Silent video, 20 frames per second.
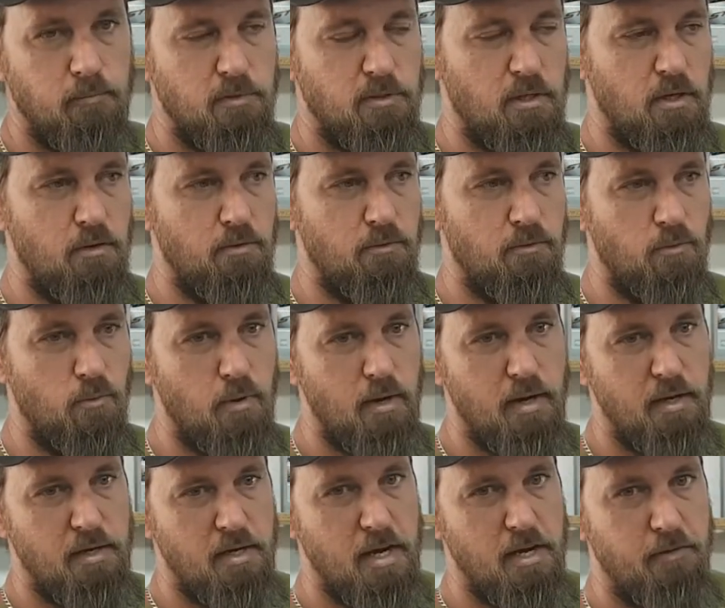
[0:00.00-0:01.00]
So the
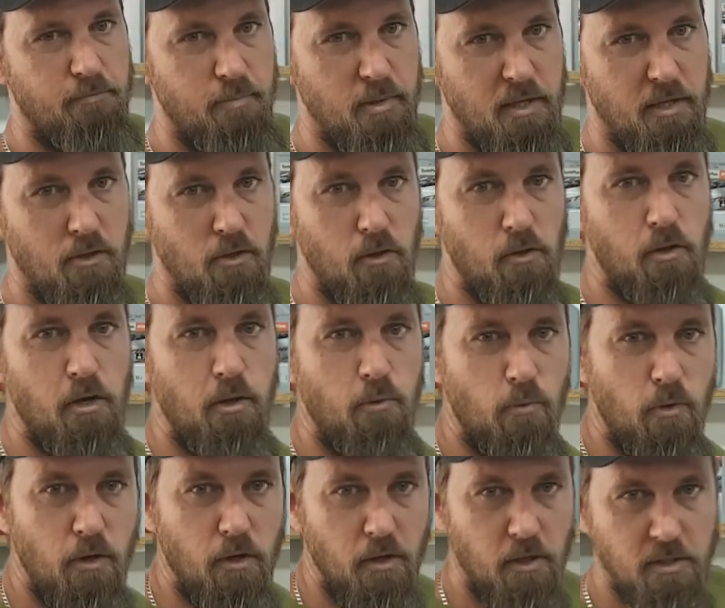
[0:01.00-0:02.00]
way a native bee colony
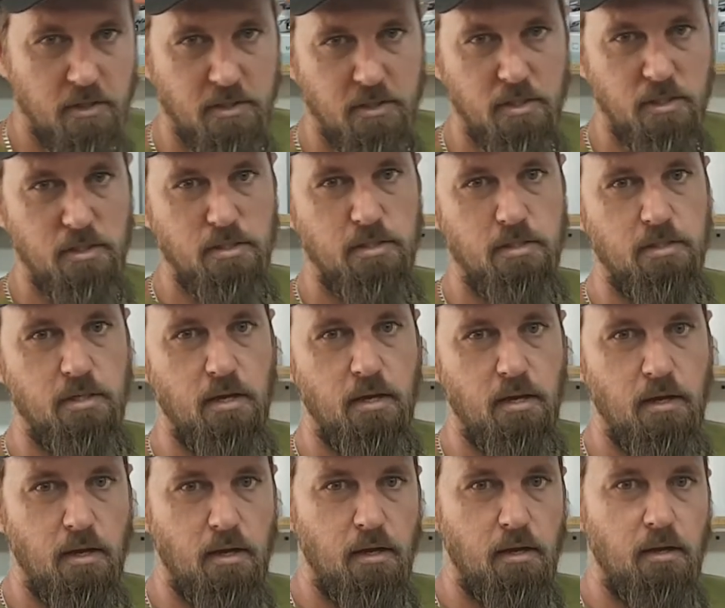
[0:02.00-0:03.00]
works is
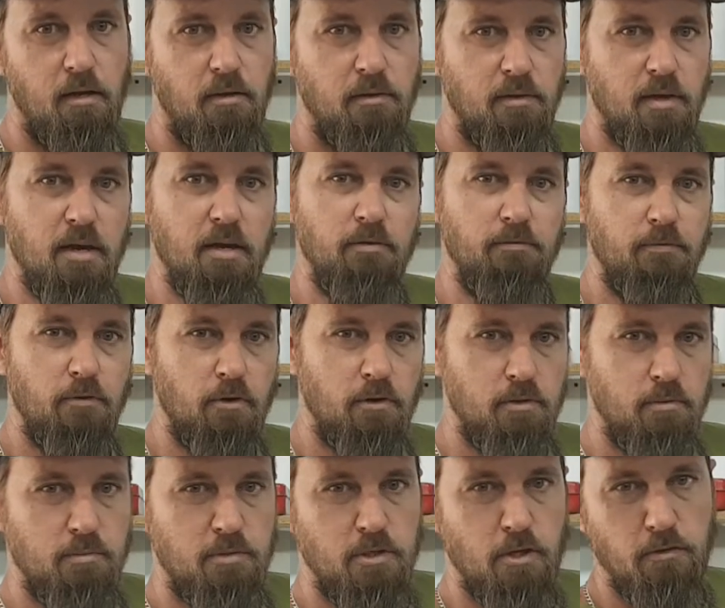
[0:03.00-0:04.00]
they find
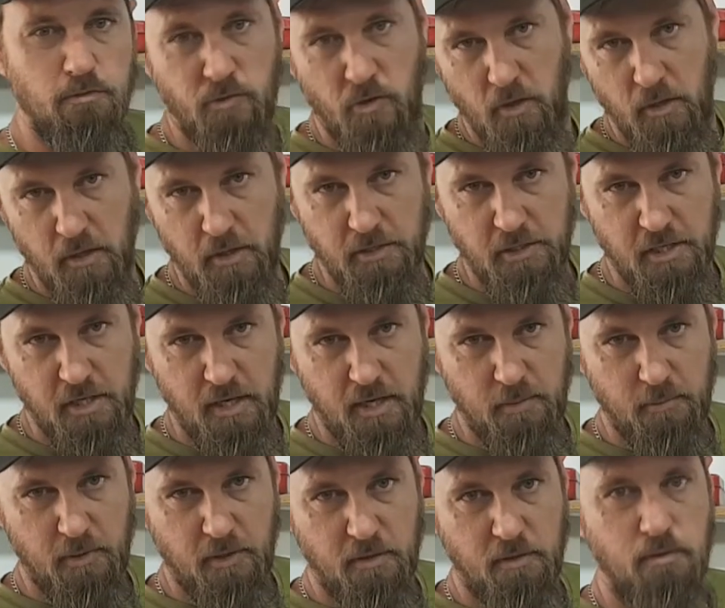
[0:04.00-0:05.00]
themselves a hollow
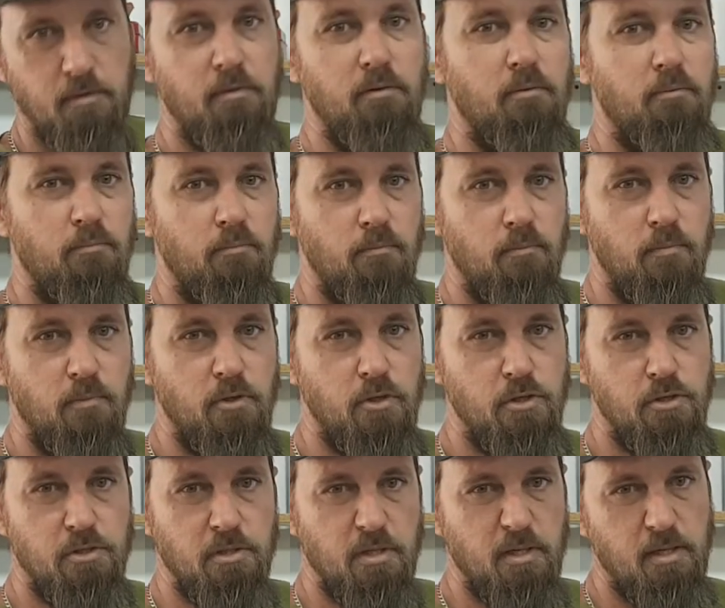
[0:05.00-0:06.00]
chamber,
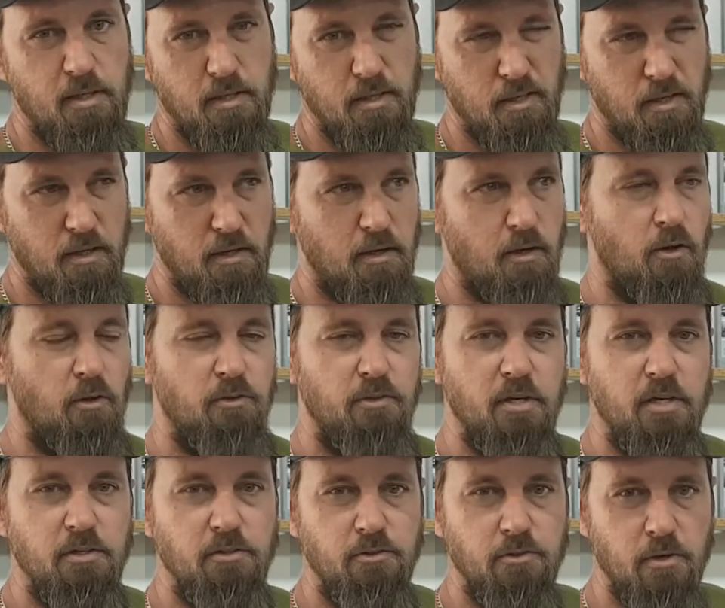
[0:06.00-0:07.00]
usually in an old
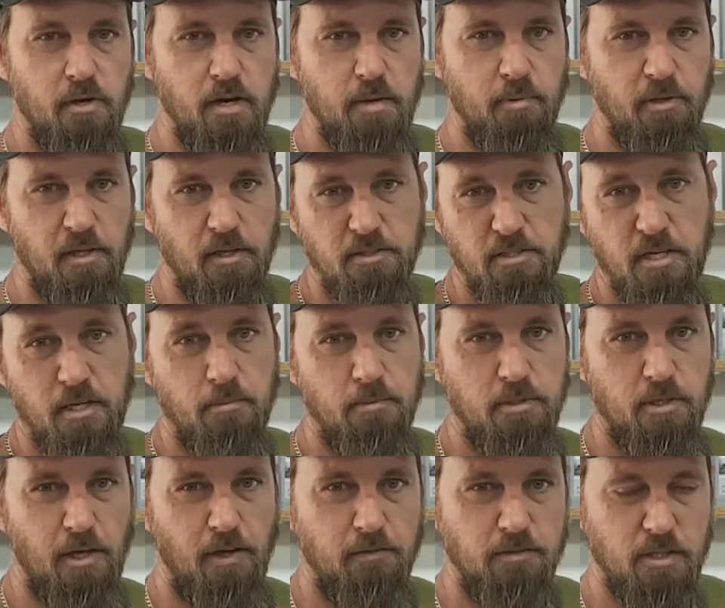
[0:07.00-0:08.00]
dead tree, but they'll set
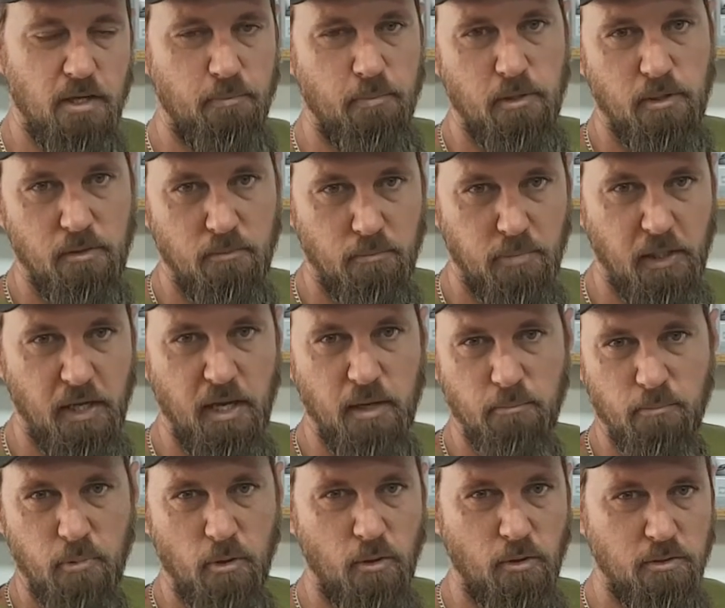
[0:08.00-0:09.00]
themselves up in plant
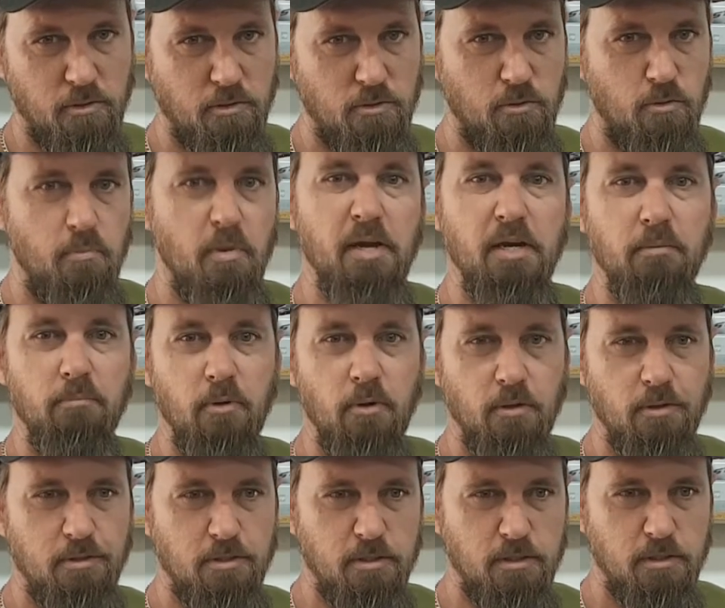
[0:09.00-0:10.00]
pots or meter
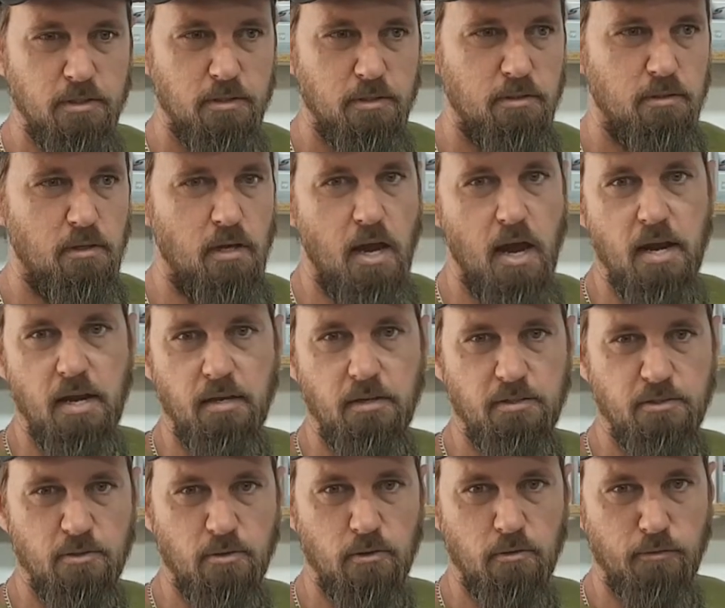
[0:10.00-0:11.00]
boxes, any
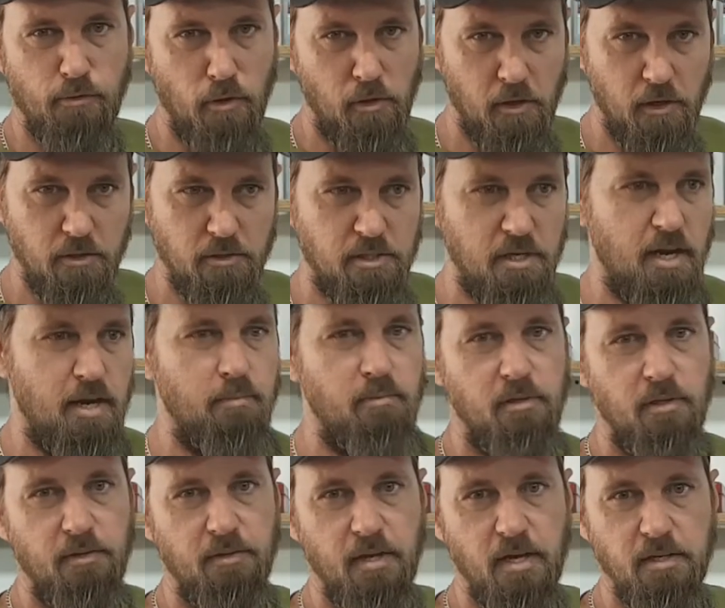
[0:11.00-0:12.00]
sort of hollow chamber
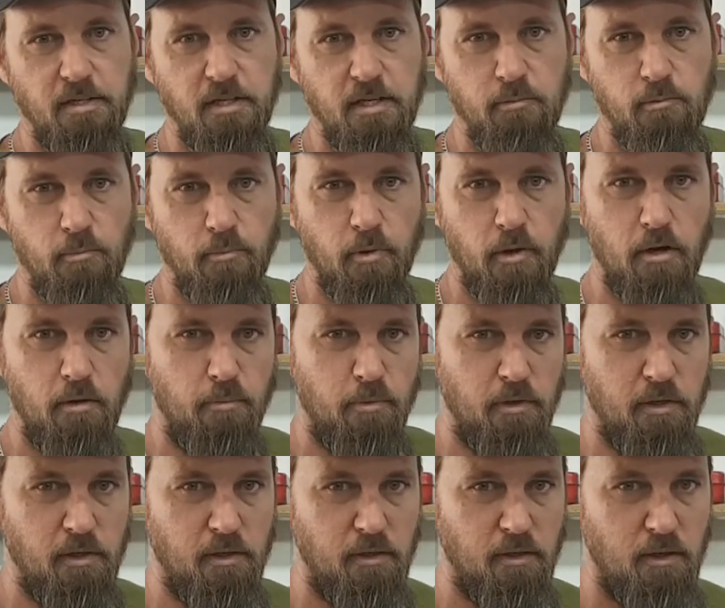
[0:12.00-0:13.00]
that they deem
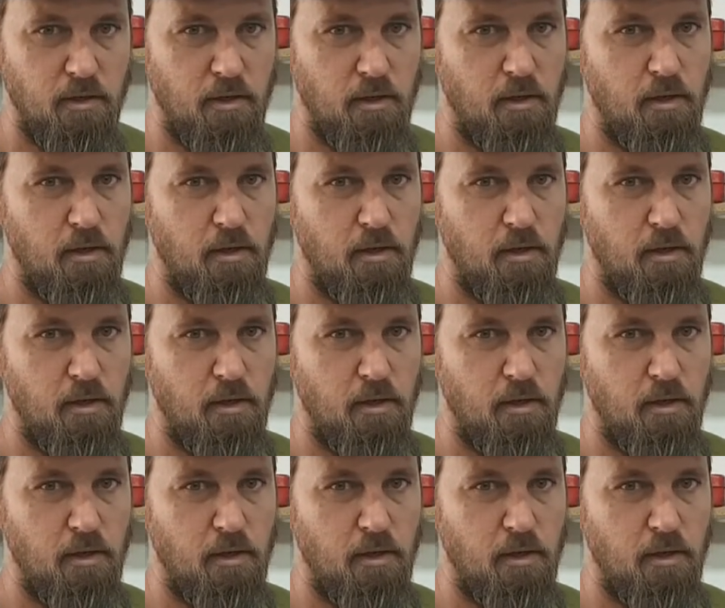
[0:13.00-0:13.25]
appropriate.